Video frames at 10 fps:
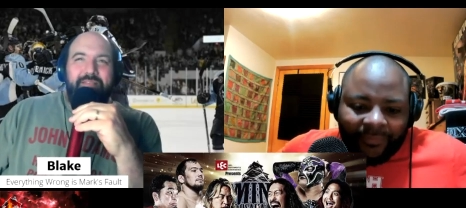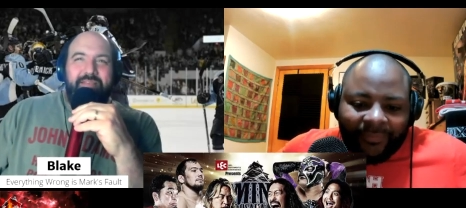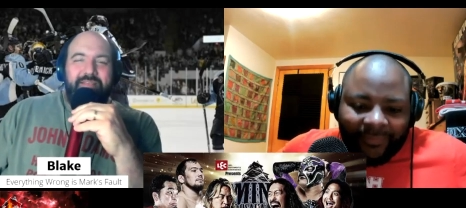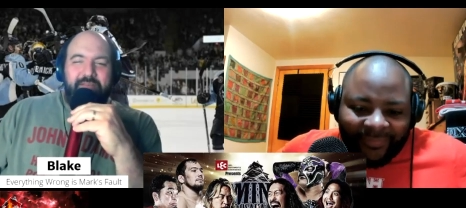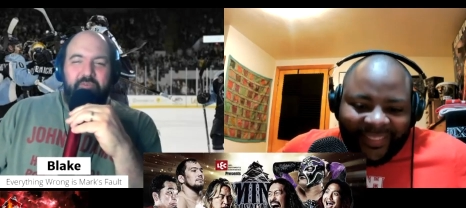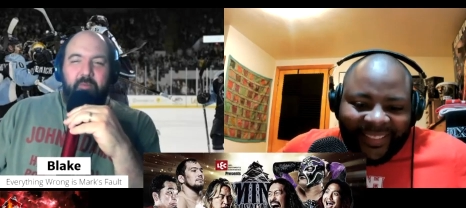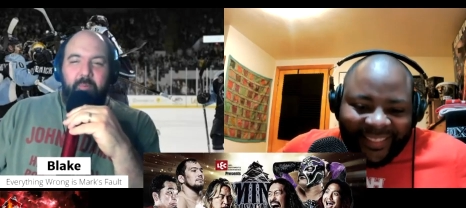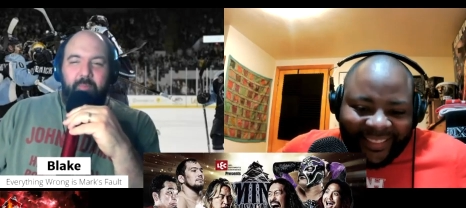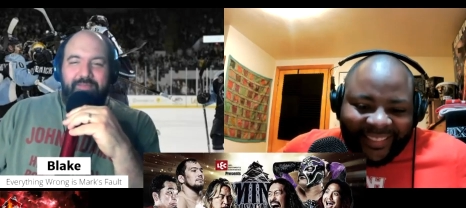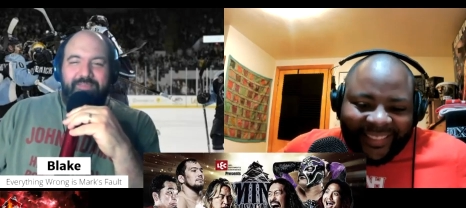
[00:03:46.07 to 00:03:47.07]
Speaker 1: if you never
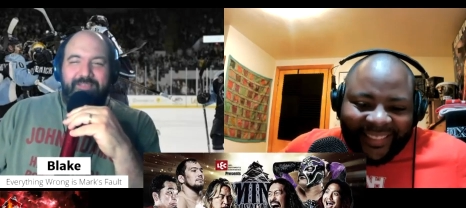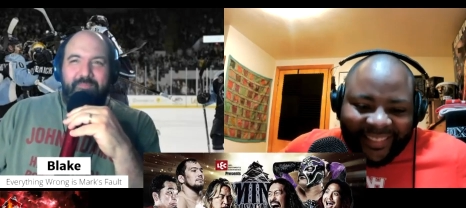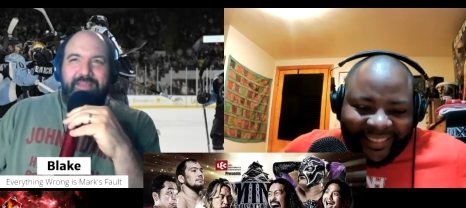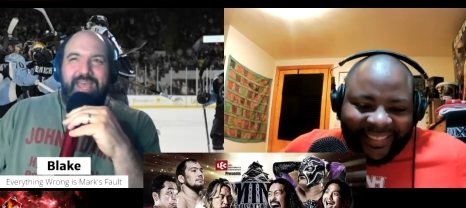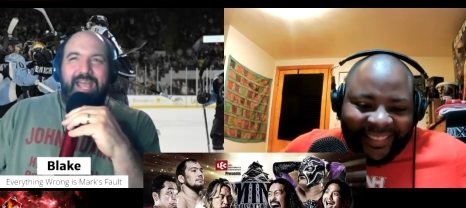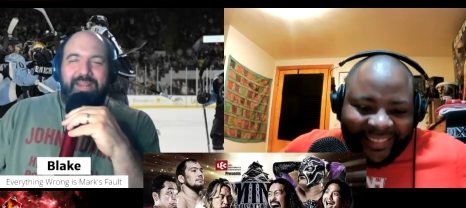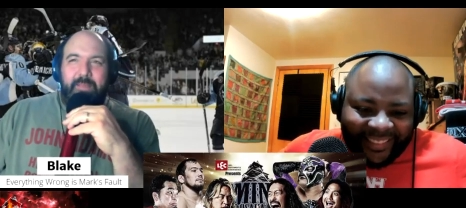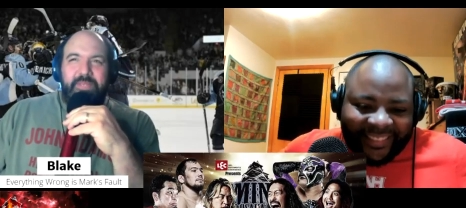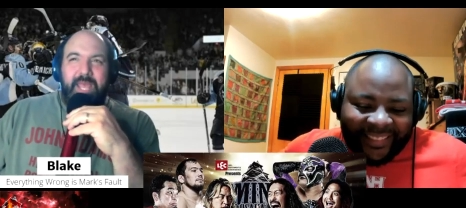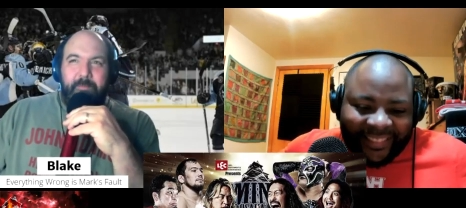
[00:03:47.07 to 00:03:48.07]
open my six man tag
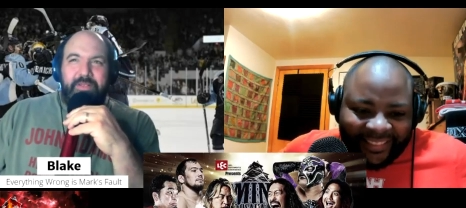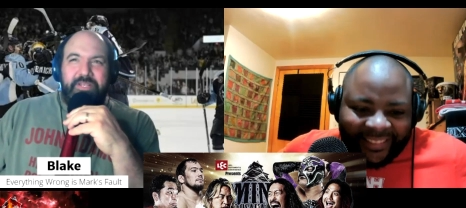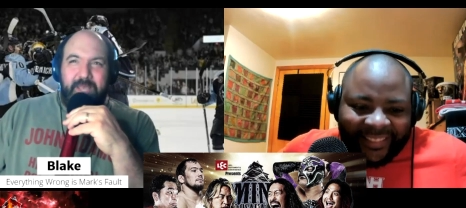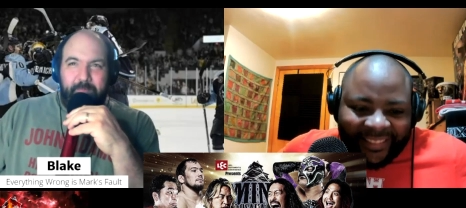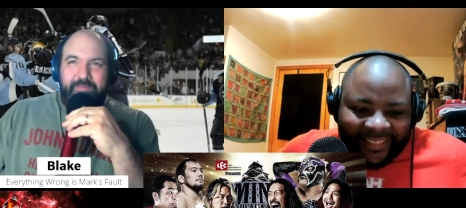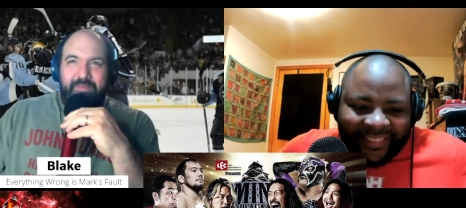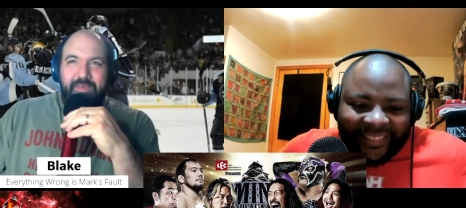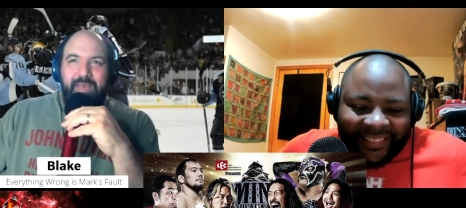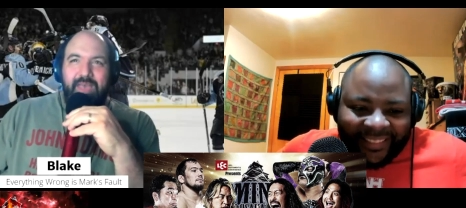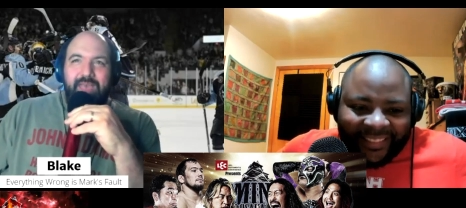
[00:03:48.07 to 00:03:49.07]
team championships,
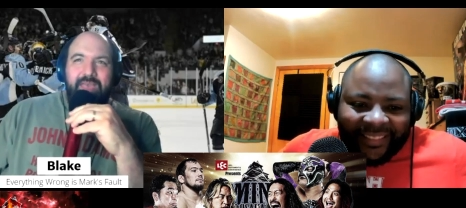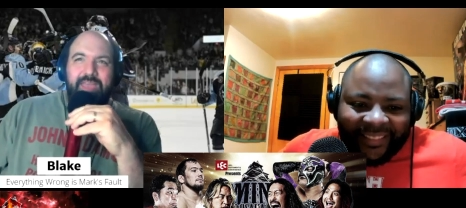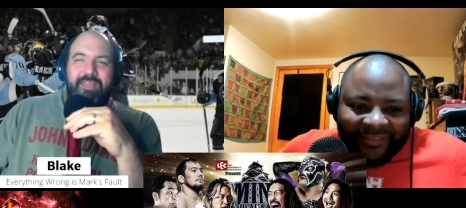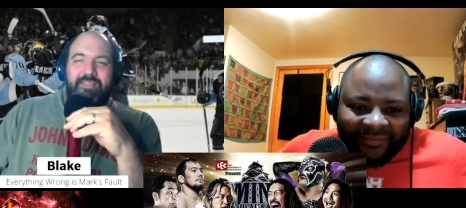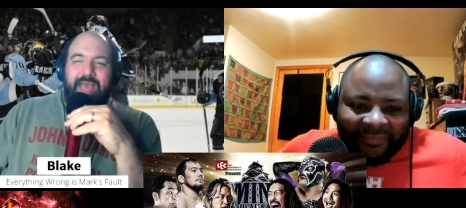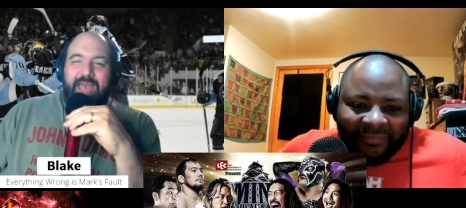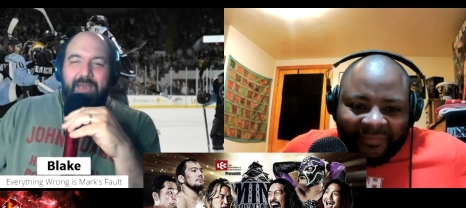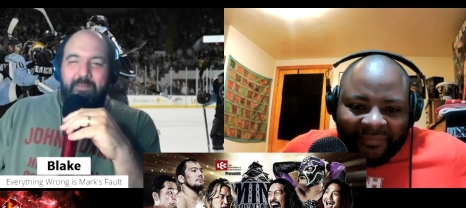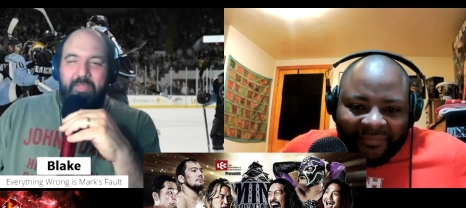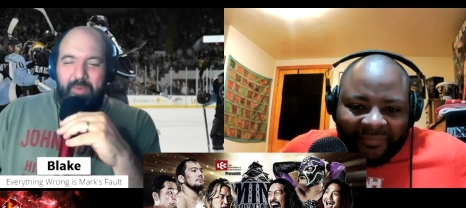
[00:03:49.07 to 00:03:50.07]
it is. I,
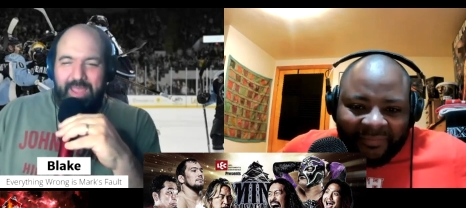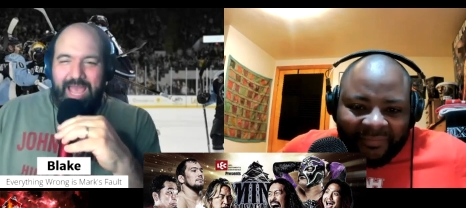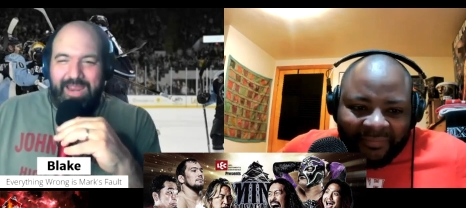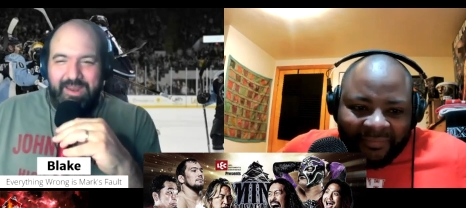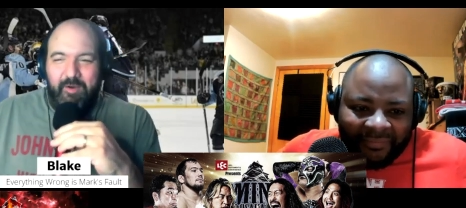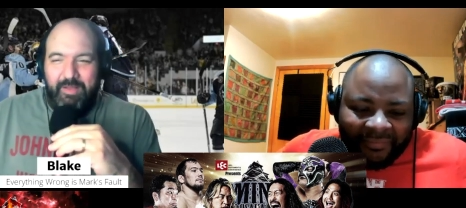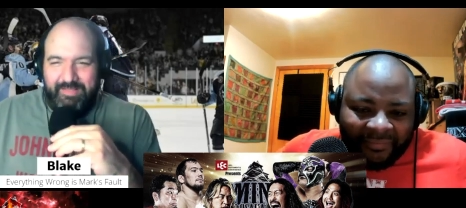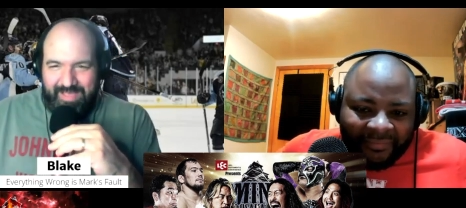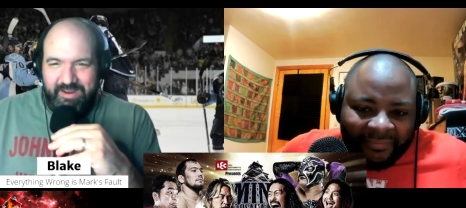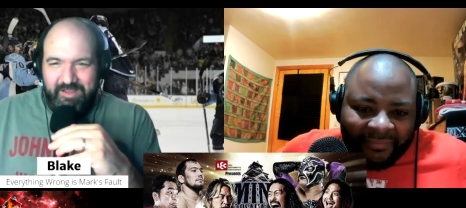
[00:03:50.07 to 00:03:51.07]
by the way, I know it.
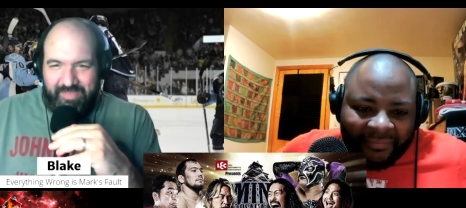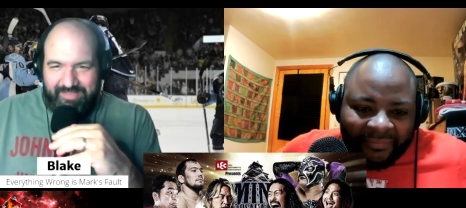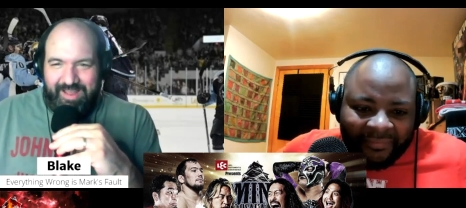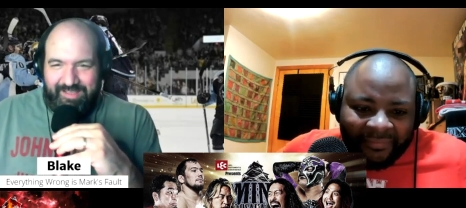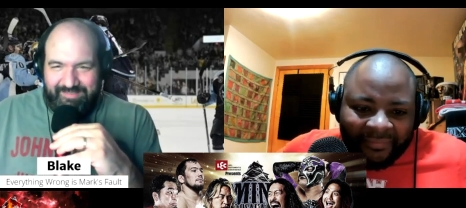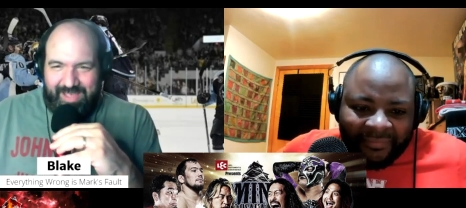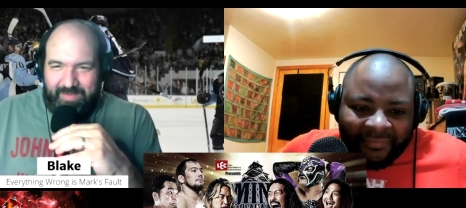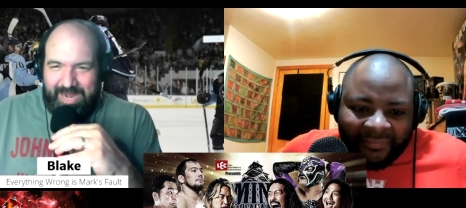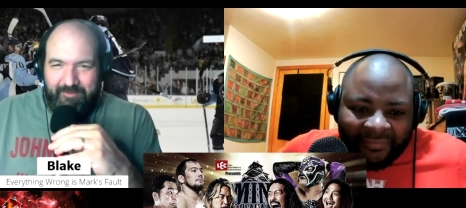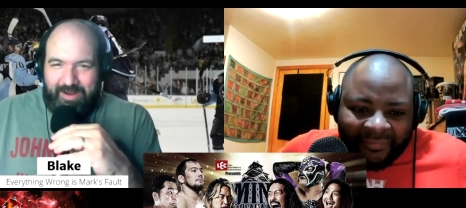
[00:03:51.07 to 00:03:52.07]
I know that's not his name,
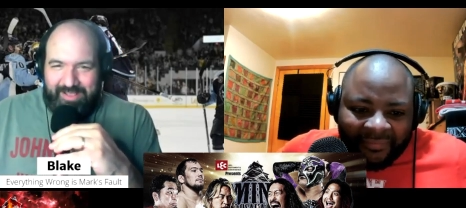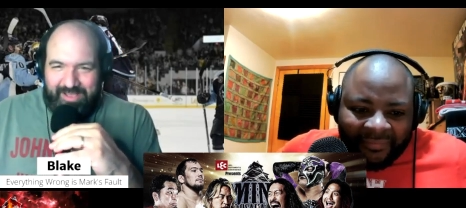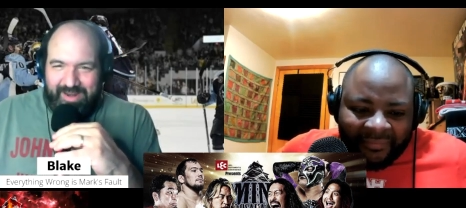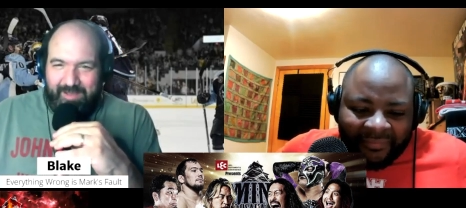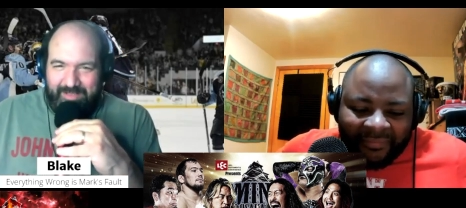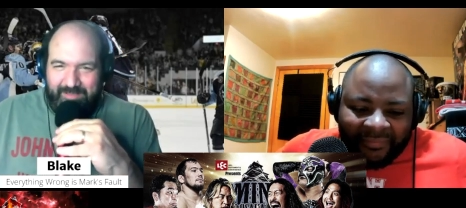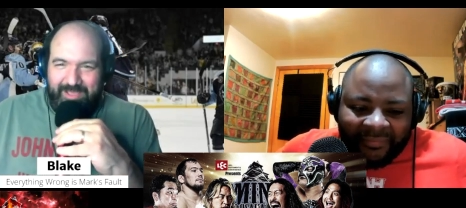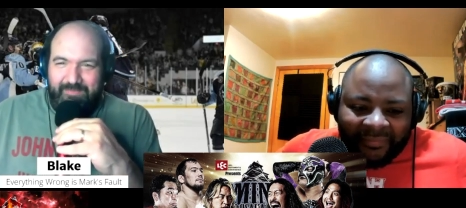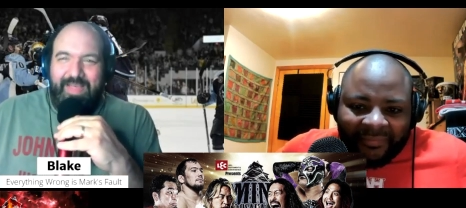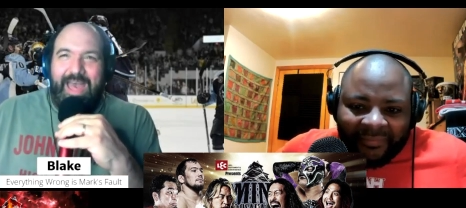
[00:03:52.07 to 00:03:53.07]
but I write it down now because it
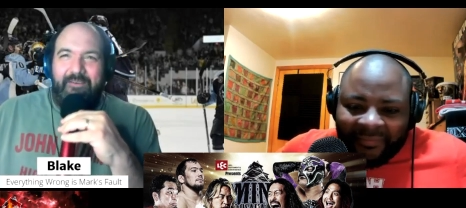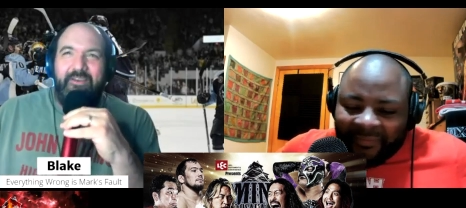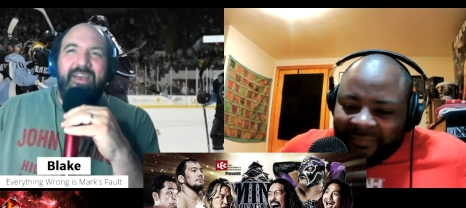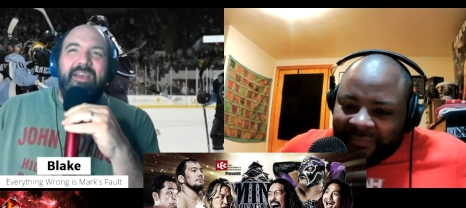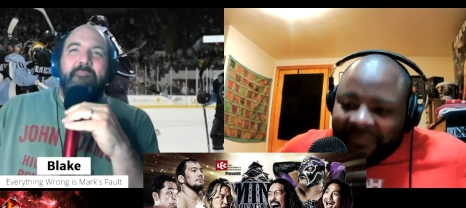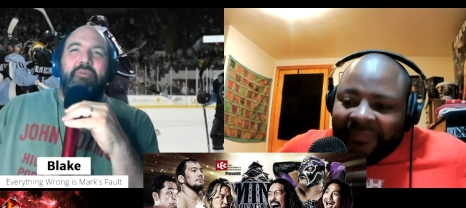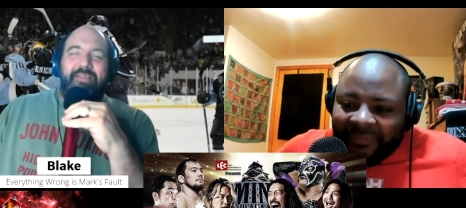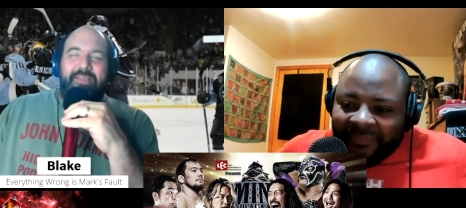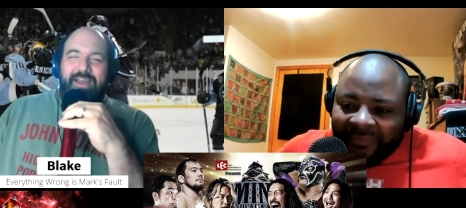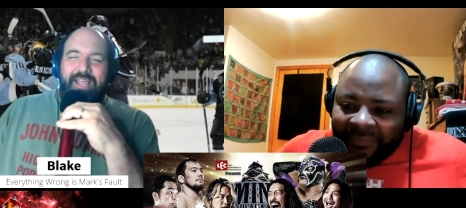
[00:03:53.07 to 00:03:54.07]
makes me laugh.
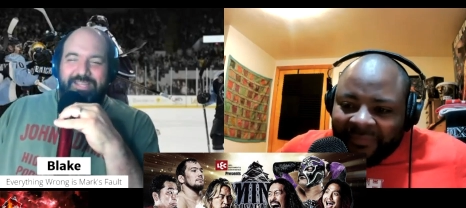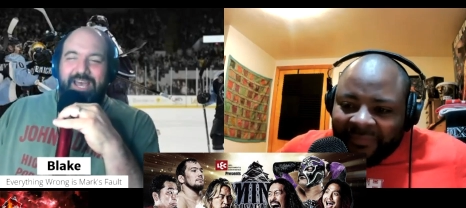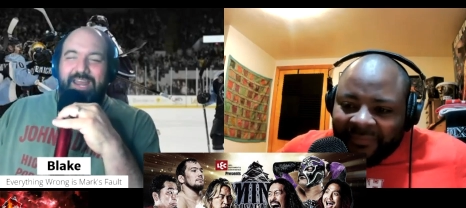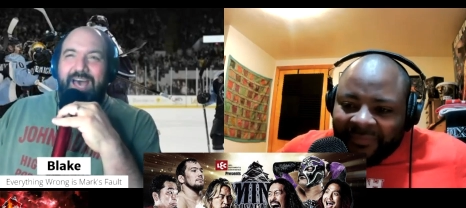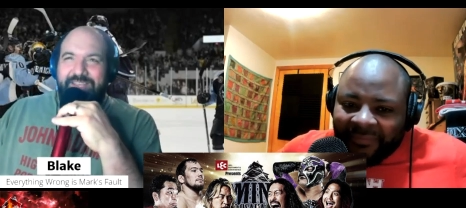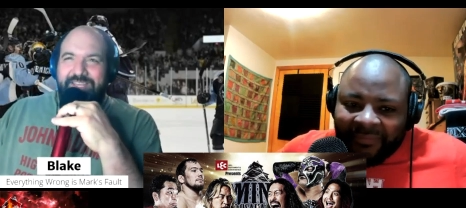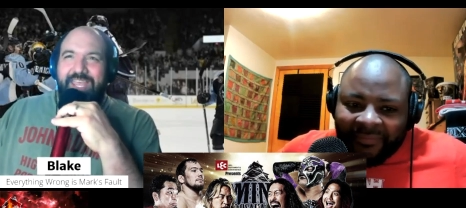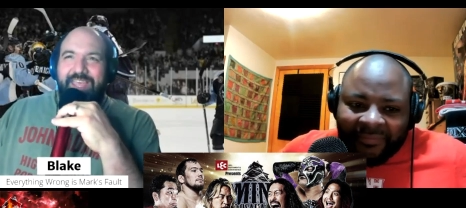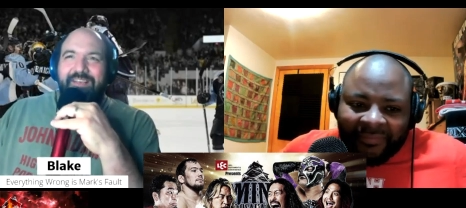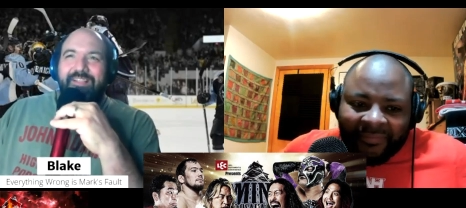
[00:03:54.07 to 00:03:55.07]
President is Tanahashi,